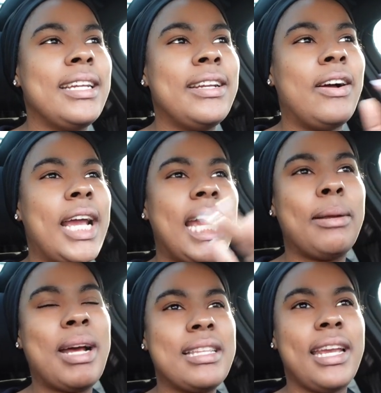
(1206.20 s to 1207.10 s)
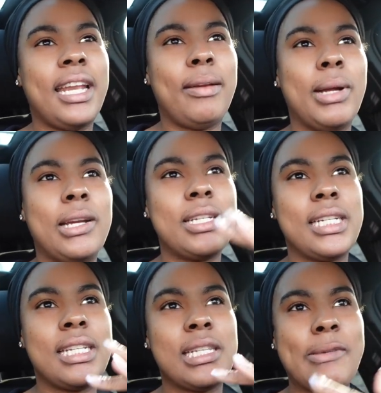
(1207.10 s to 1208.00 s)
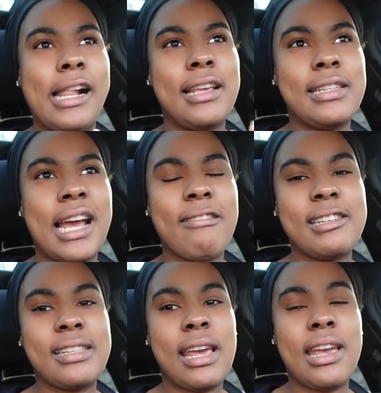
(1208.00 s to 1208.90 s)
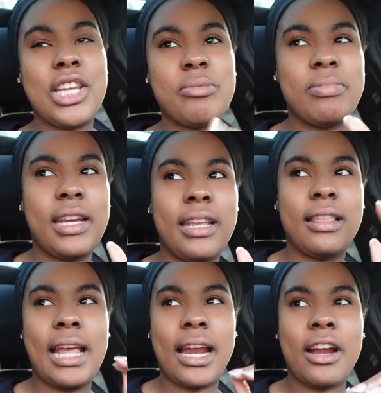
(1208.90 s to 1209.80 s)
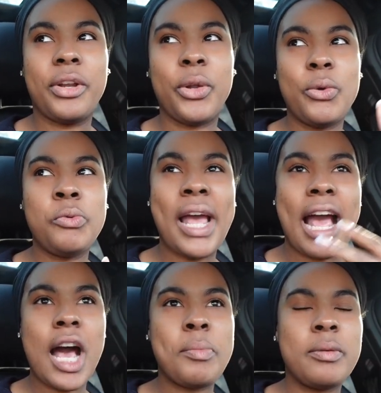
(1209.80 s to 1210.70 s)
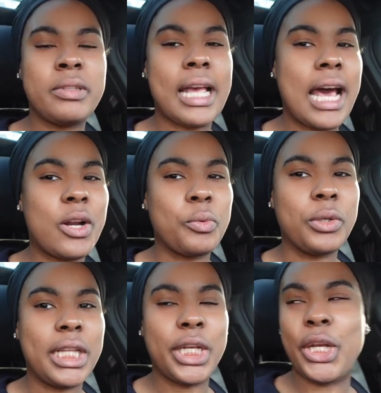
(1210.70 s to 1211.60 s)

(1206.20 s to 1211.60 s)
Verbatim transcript: you know, Hannah Montana emerging into Miley Cyrus stage, but yeah, like her new albums, I don't know. Oh yeah,